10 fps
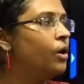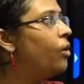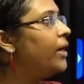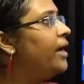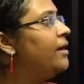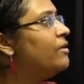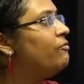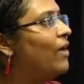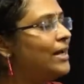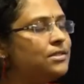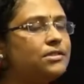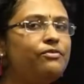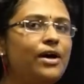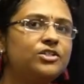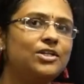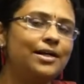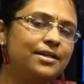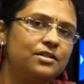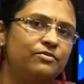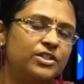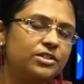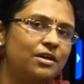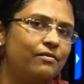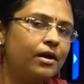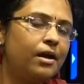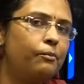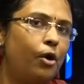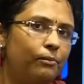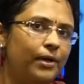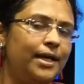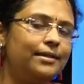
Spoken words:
Okay. Once the functionalities and features are working properly,